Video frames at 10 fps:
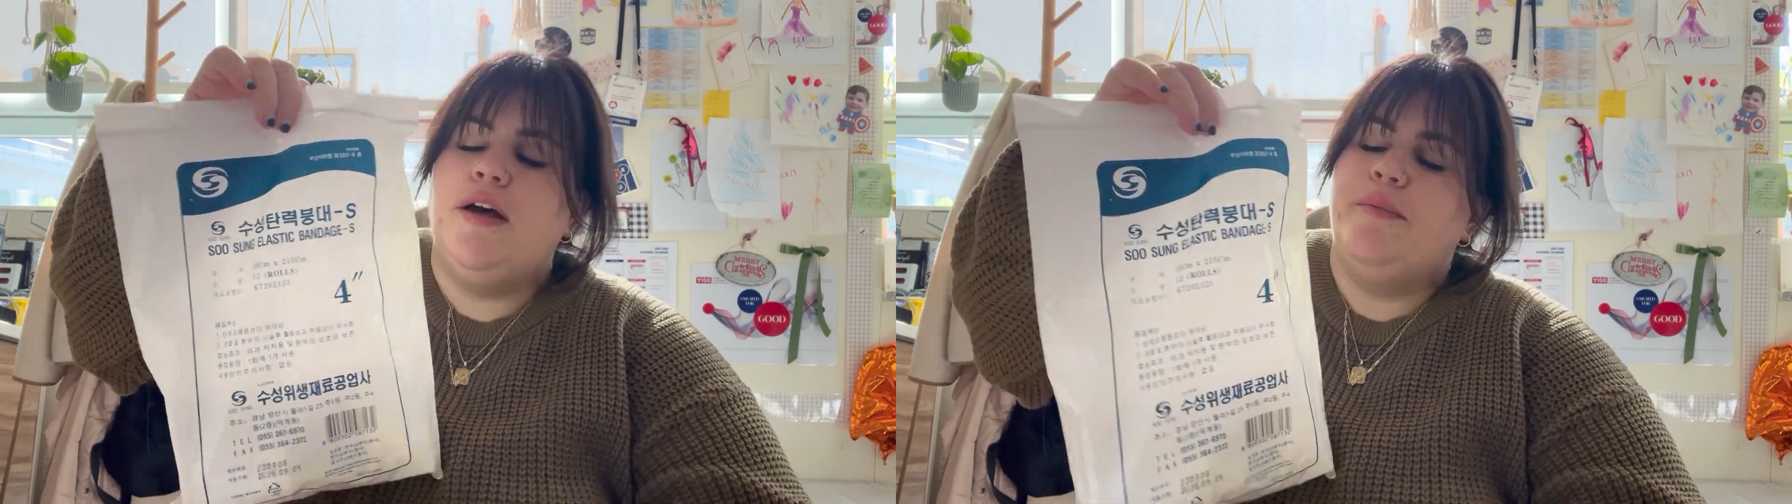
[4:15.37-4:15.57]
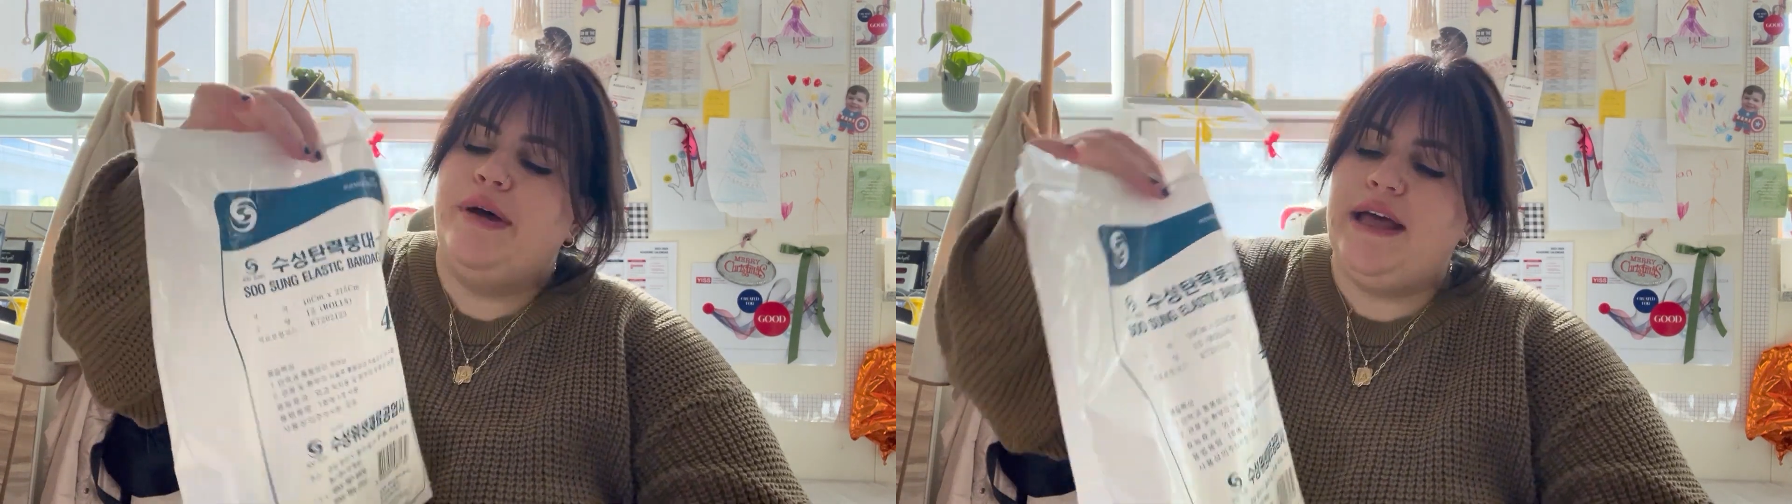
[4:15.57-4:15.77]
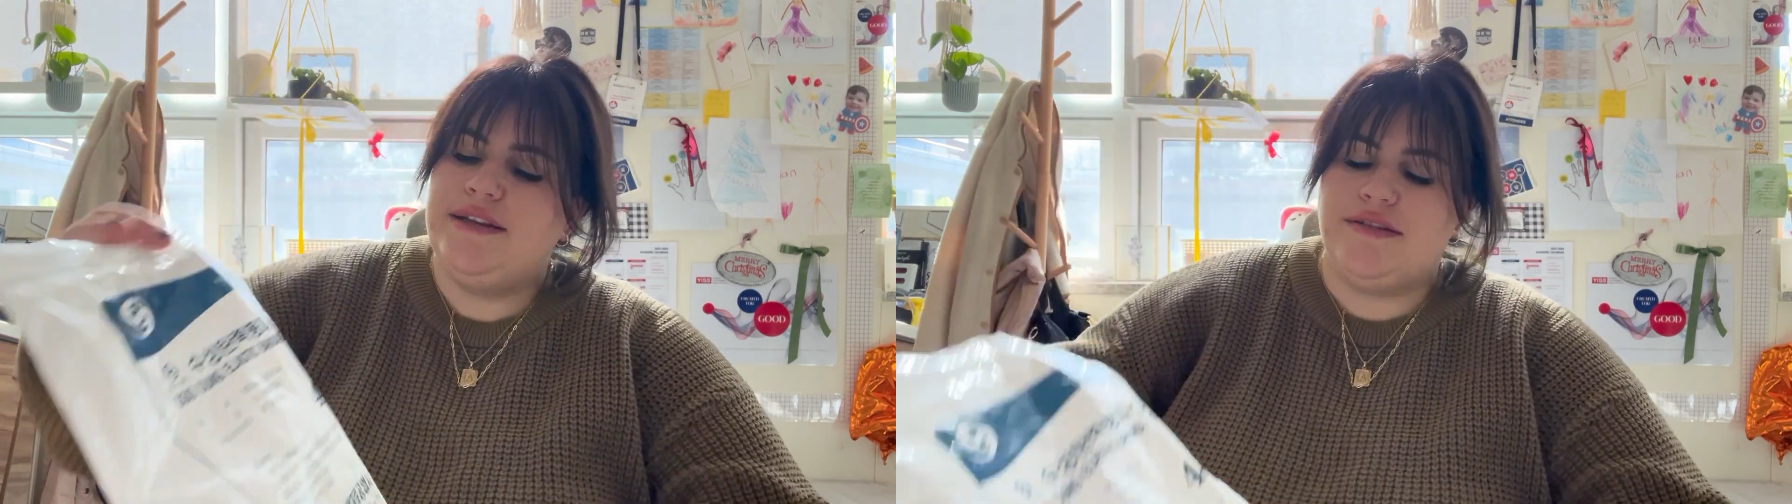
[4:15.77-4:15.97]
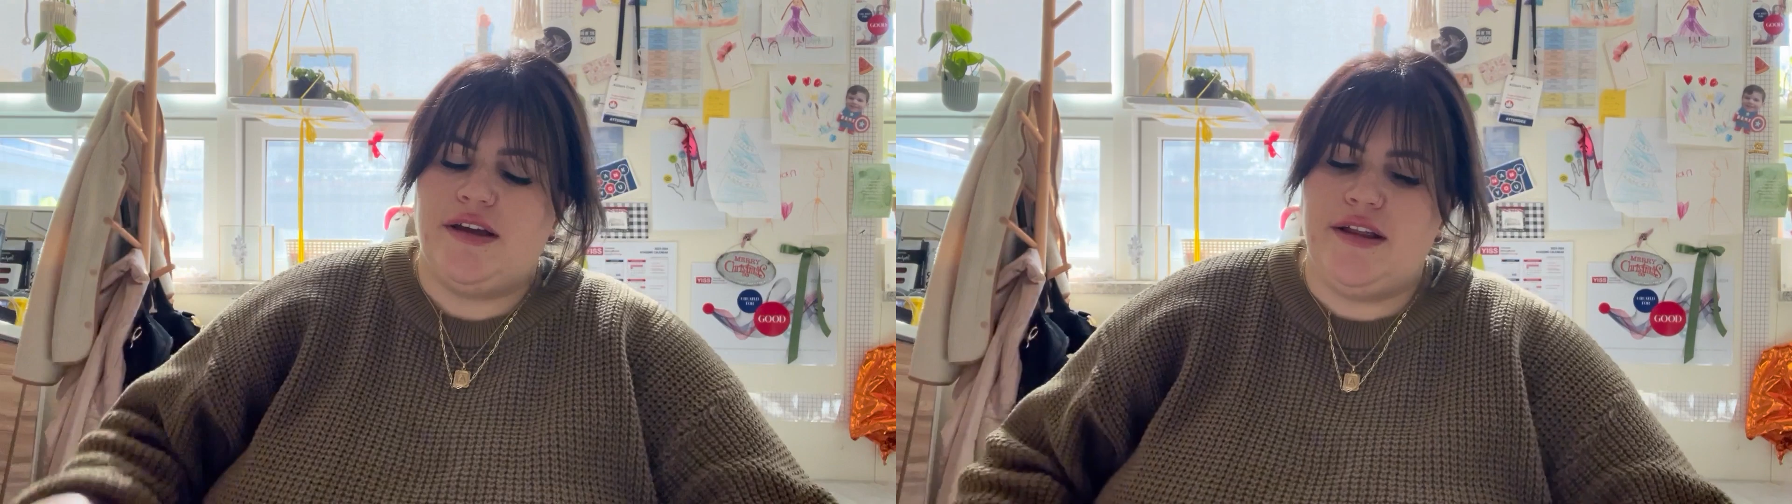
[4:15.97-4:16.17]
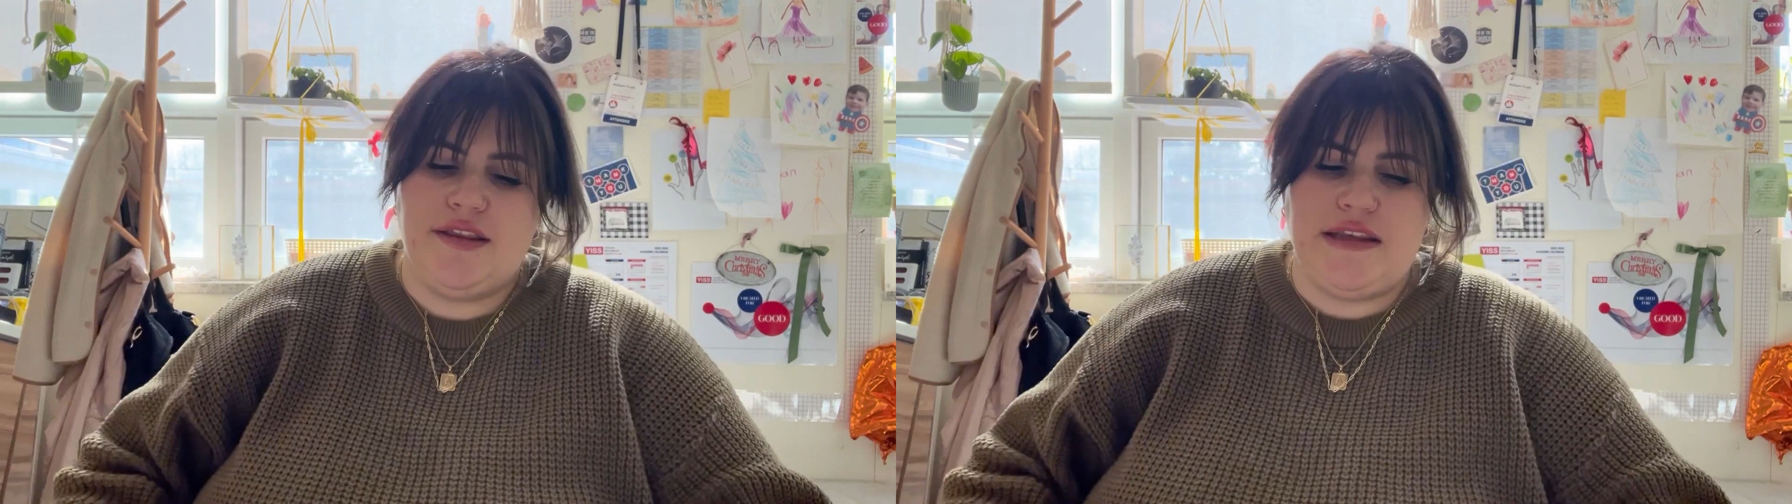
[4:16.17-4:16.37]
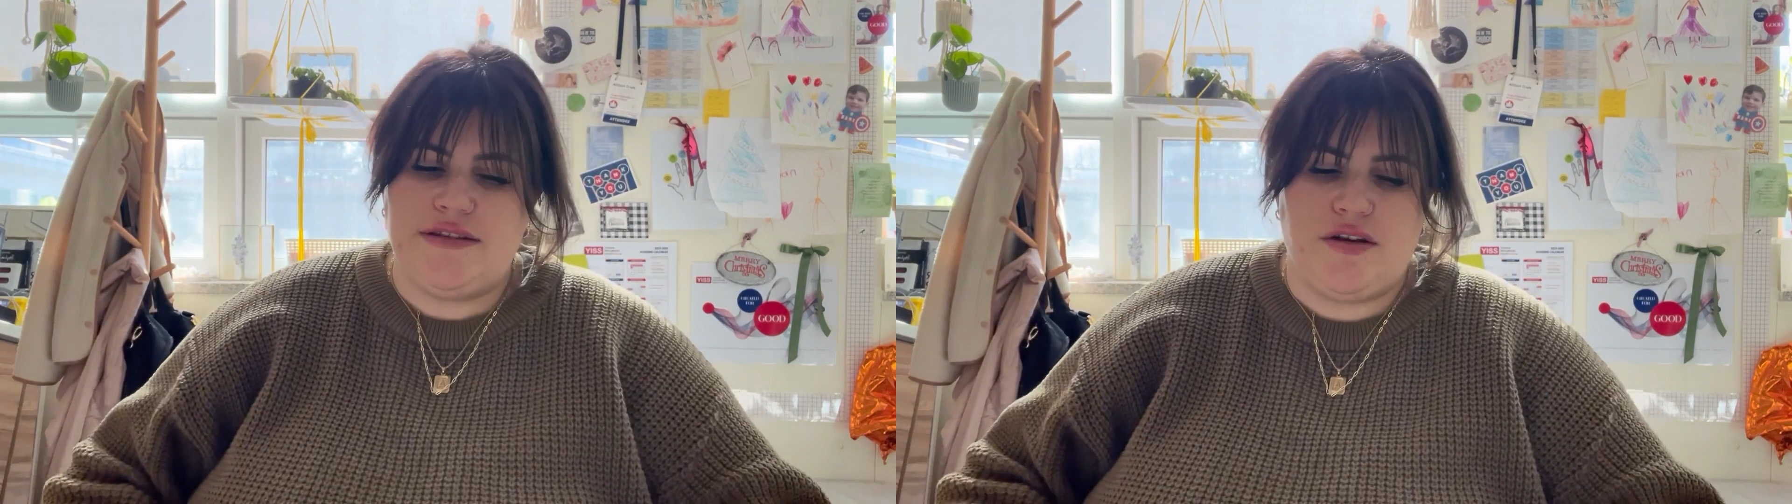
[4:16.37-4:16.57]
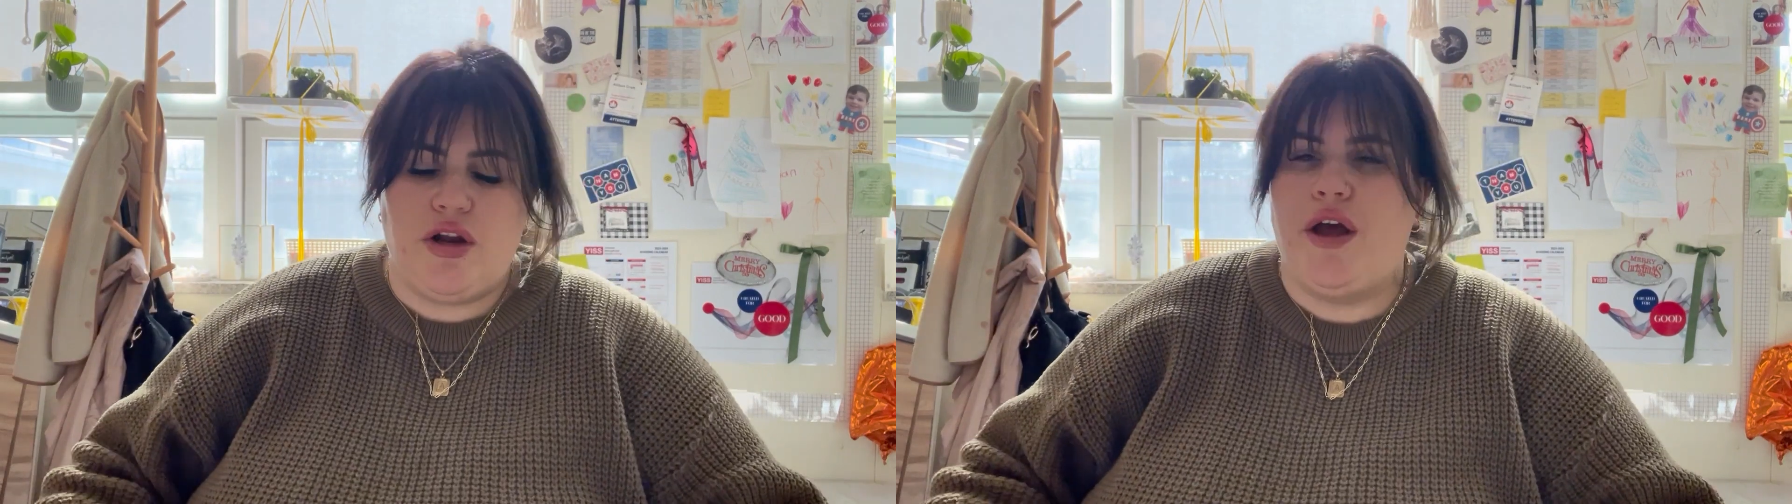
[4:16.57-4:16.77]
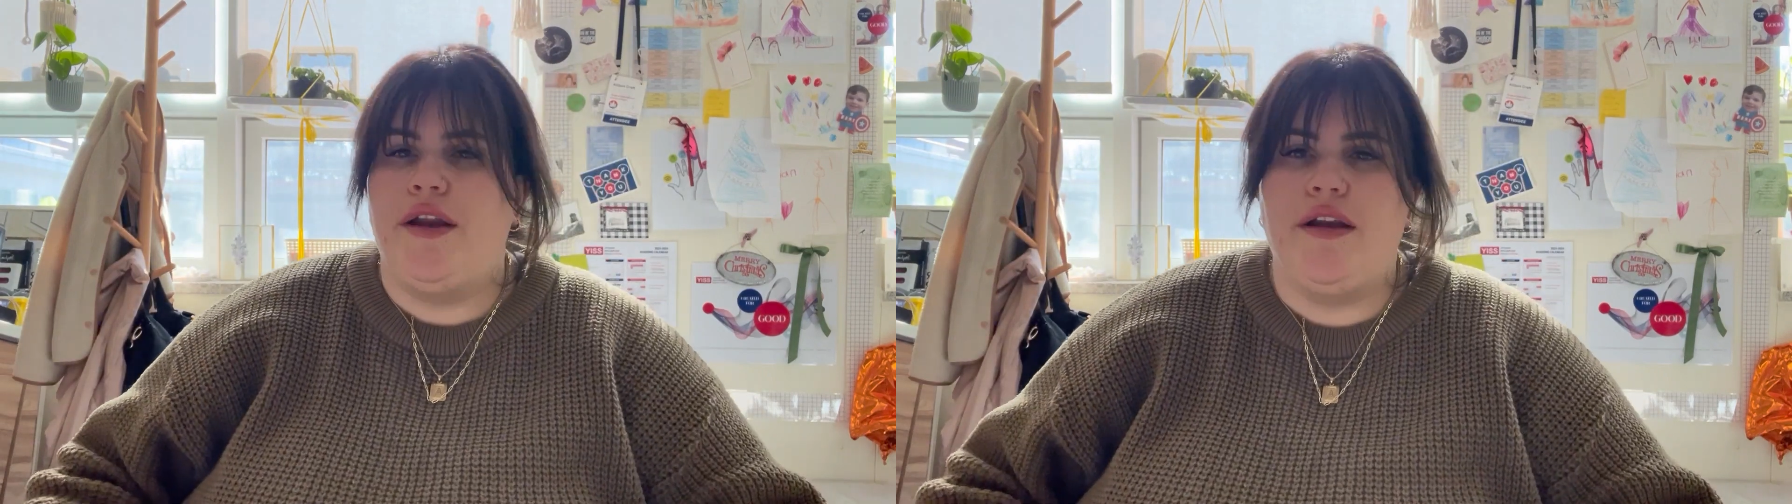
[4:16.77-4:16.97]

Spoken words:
but these are not.